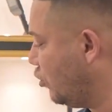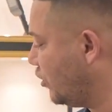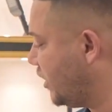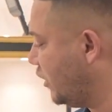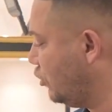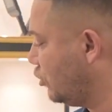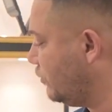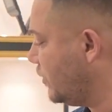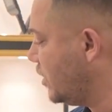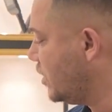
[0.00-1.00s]
Let me
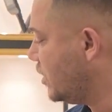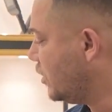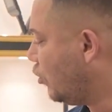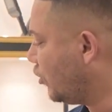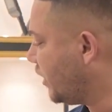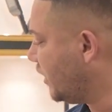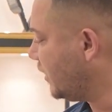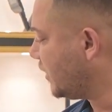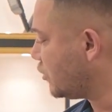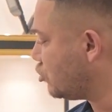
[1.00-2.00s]
confirm.
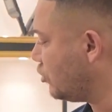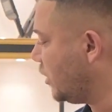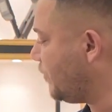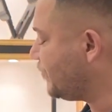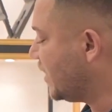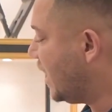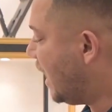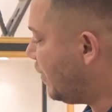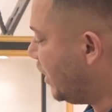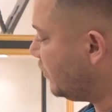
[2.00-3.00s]
After confirming, you
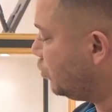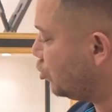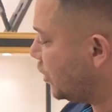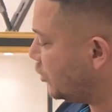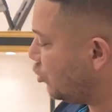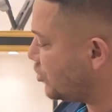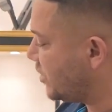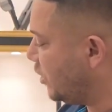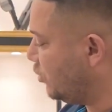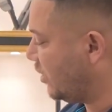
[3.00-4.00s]
can see the file
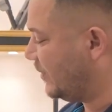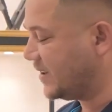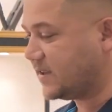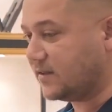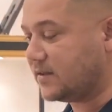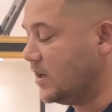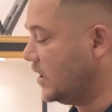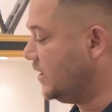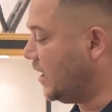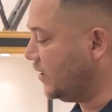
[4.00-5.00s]
right here.
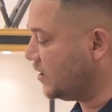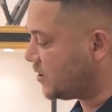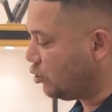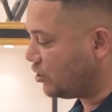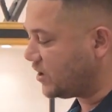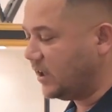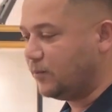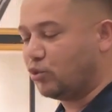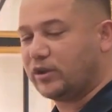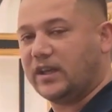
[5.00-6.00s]
But since we
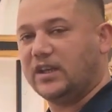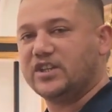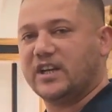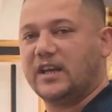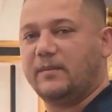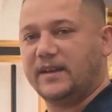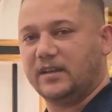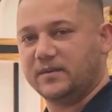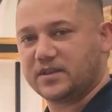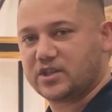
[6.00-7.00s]
can't open the
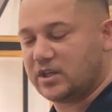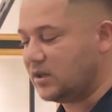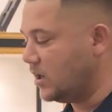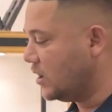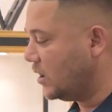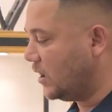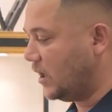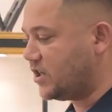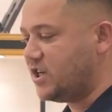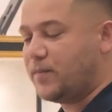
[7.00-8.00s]
file here,
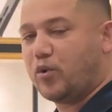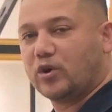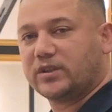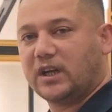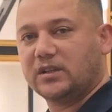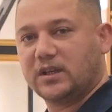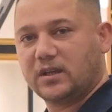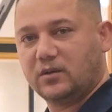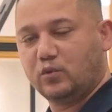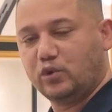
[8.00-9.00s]
you need to log
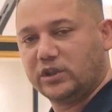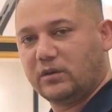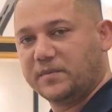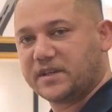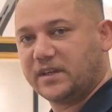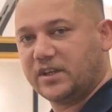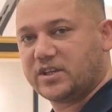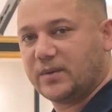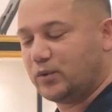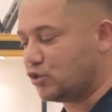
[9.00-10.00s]
into our
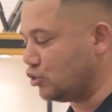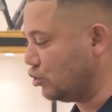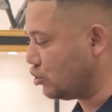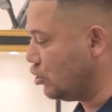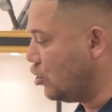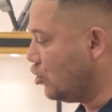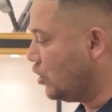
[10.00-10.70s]
G-Portal application.